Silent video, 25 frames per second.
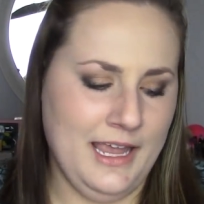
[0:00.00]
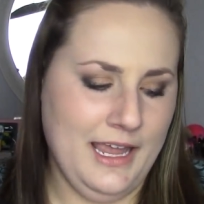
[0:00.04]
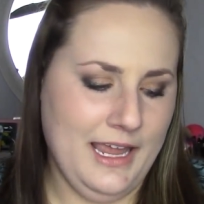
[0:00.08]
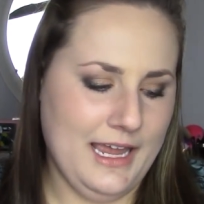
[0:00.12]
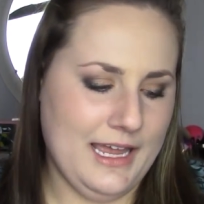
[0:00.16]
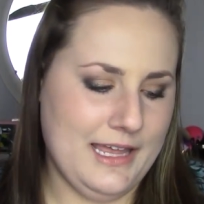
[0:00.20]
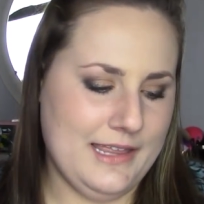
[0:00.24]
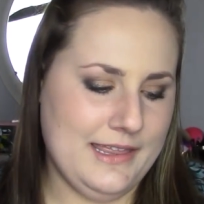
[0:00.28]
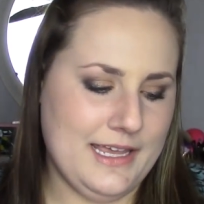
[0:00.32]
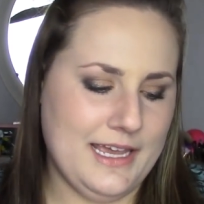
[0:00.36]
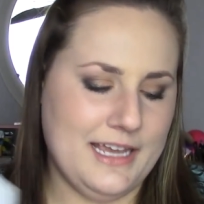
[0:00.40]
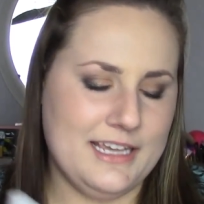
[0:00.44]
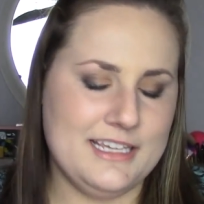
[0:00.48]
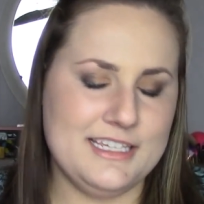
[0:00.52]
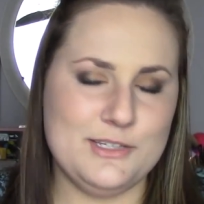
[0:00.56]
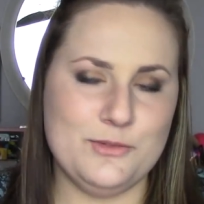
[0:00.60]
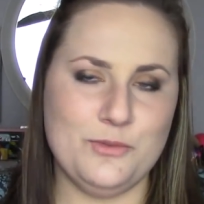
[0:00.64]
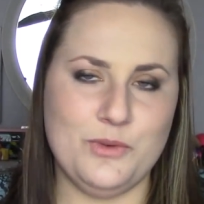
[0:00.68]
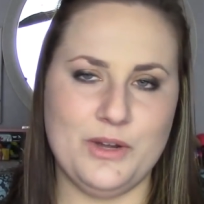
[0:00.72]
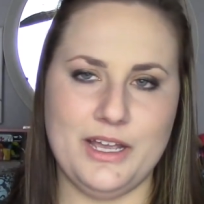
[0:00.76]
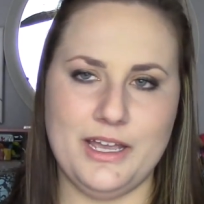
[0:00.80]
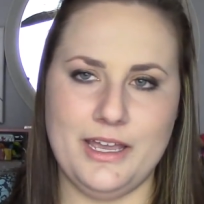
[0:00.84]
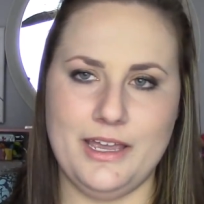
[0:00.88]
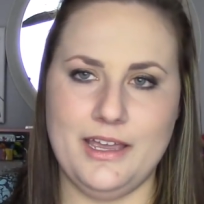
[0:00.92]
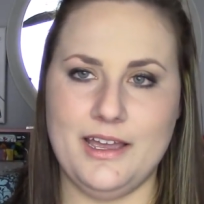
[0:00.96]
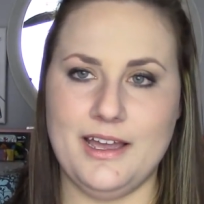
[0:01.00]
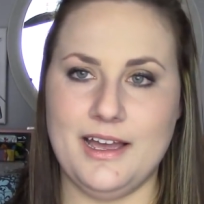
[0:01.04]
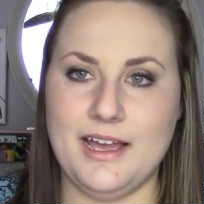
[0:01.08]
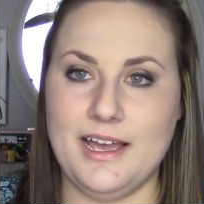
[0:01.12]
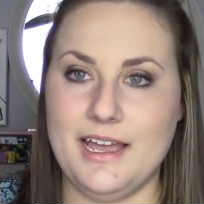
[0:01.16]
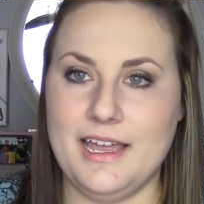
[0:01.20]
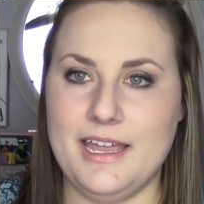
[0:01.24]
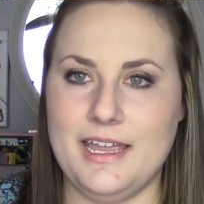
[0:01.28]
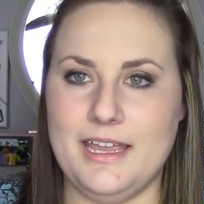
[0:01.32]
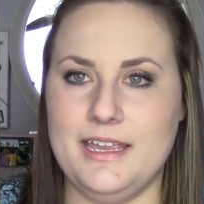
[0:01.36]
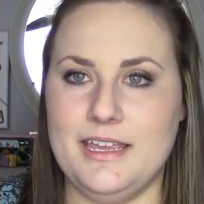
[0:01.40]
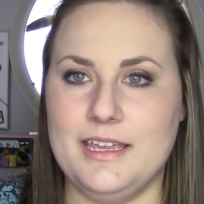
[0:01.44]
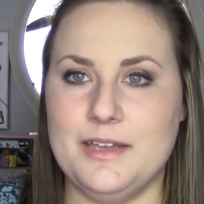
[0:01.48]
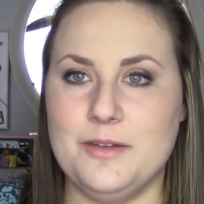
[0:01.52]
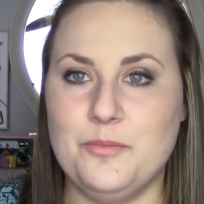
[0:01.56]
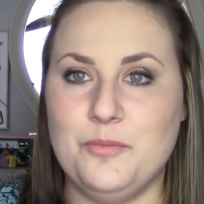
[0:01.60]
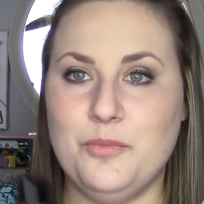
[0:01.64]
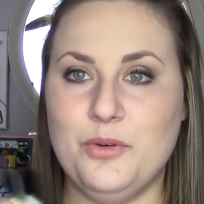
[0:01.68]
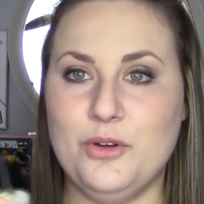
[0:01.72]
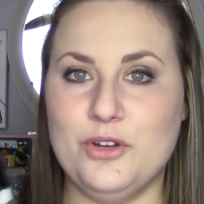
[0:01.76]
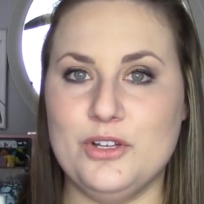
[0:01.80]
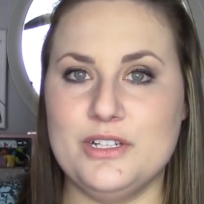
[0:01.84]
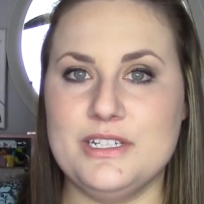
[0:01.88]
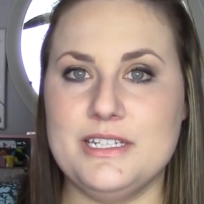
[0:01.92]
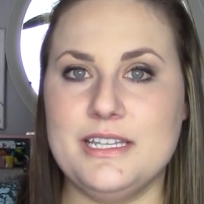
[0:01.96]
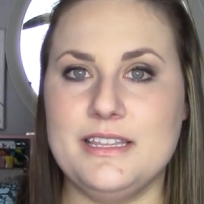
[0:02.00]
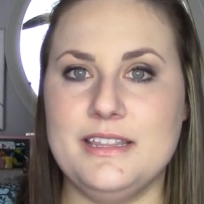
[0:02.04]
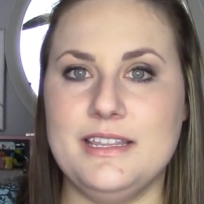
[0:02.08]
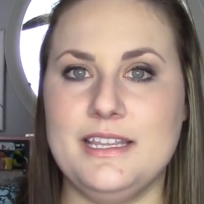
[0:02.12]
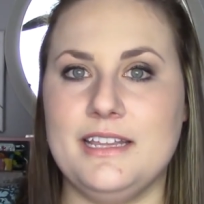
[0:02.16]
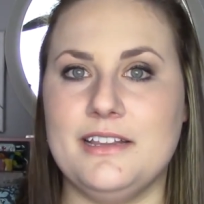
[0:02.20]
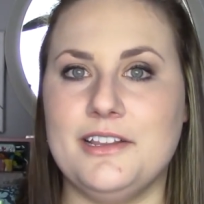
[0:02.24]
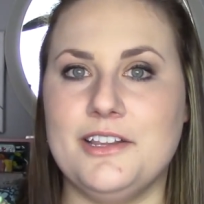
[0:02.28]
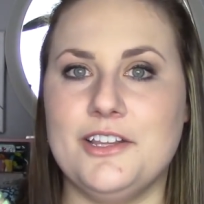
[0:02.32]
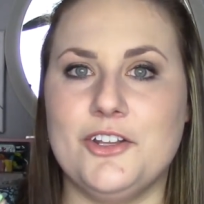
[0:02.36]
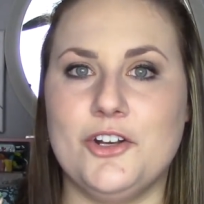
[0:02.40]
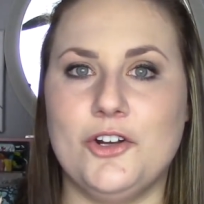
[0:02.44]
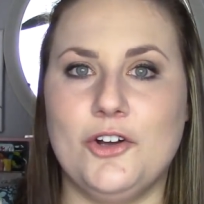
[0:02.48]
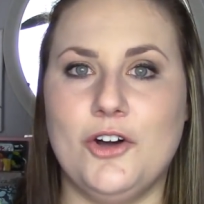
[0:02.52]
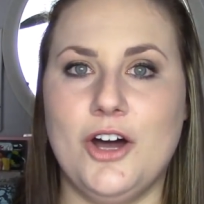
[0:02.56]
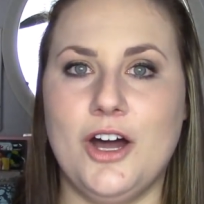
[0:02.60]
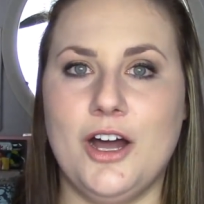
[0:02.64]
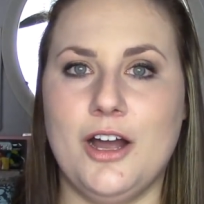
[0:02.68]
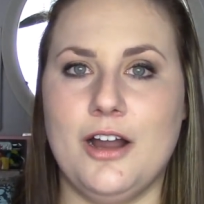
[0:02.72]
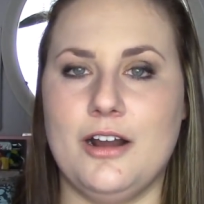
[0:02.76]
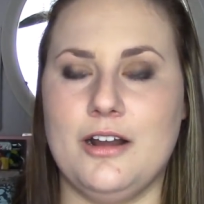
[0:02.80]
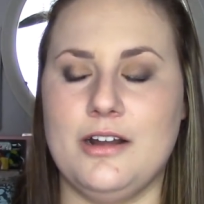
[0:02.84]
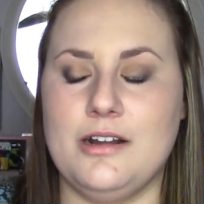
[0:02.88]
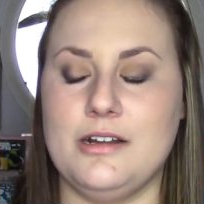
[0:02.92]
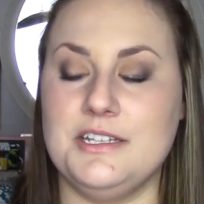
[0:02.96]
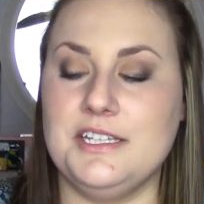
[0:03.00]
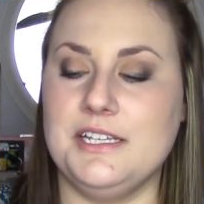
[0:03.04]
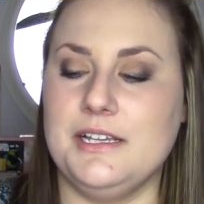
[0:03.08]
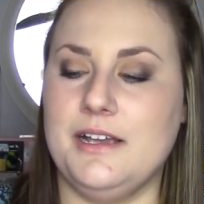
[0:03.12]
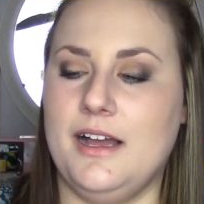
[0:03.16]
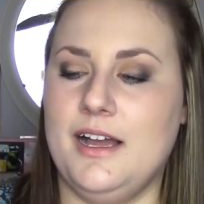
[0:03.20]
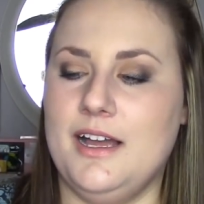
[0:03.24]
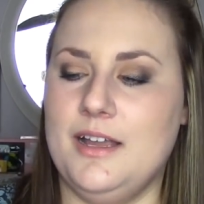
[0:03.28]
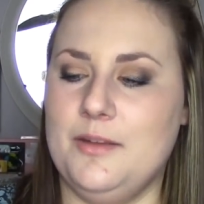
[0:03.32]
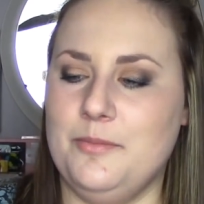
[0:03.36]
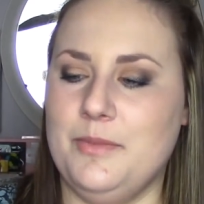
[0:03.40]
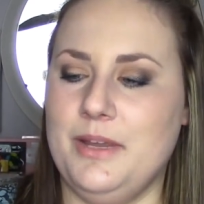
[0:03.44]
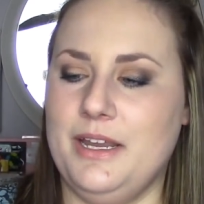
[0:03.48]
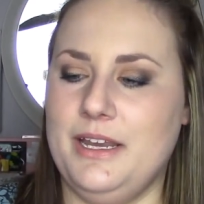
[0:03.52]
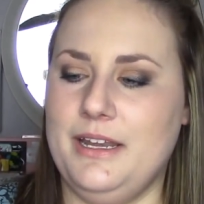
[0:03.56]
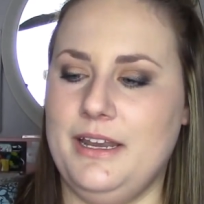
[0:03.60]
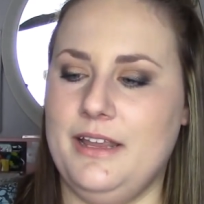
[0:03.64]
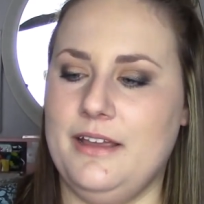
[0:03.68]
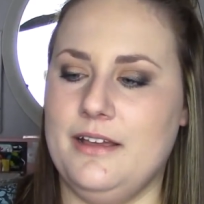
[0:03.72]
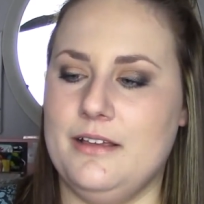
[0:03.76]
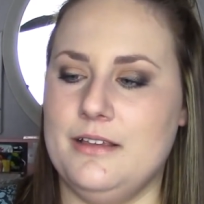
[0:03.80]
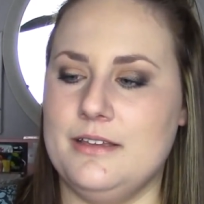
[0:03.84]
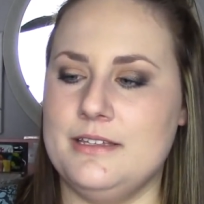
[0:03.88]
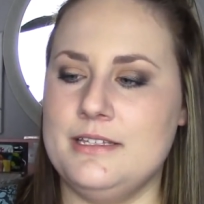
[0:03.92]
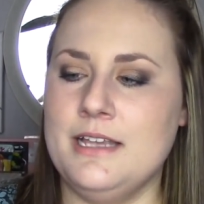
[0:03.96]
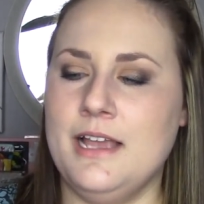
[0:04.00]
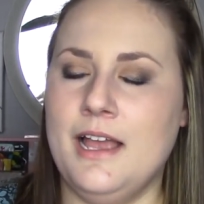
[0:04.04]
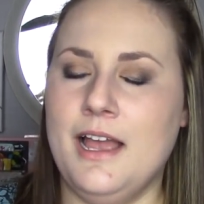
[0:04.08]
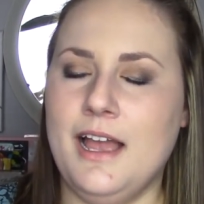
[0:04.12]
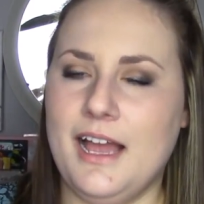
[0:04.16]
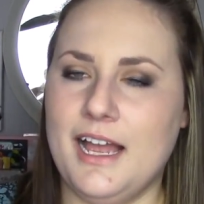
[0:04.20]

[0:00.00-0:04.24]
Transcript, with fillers: and that is why I put the little heart on my nails.